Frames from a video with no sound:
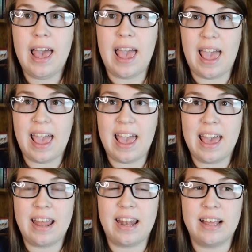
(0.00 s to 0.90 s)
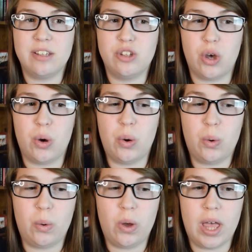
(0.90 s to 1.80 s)
And
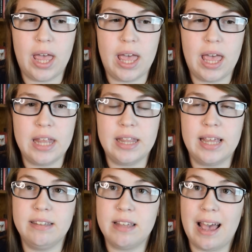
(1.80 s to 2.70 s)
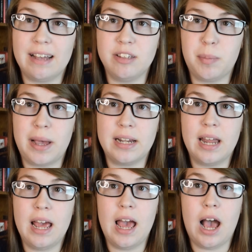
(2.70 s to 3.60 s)
so in this aspect,
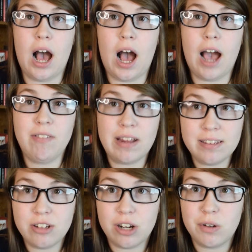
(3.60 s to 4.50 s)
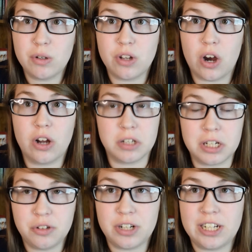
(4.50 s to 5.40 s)
high fantasy novels are a
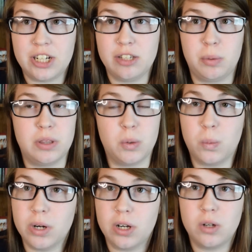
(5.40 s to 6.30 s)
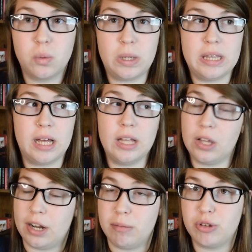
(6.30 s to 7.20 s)
lot to digest with the world, with a lot
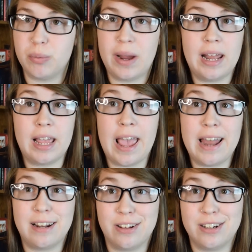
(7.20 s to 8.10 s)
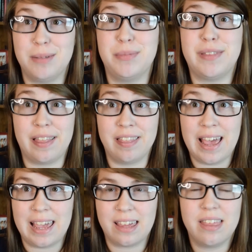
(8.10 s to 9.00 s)
of times the writing and a lot of times the
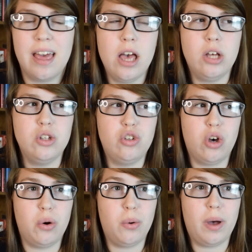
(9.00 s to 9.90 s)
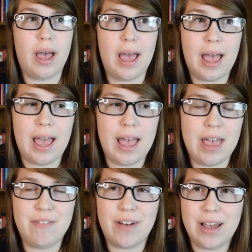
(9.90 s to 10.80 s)
length. So
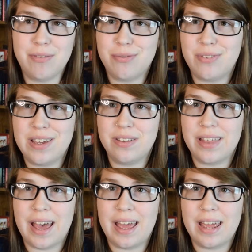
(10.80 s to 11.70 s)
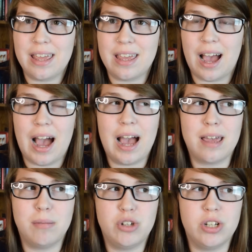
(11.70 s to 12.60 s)
if I feel that I
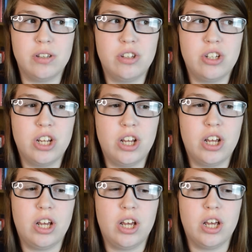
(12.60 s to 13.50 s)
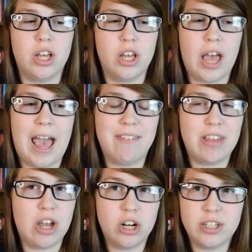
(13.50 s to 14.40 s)
am just
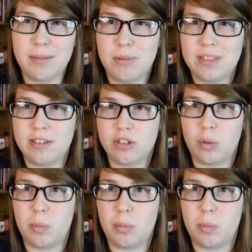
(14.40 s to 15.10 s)
having a hard time with the slow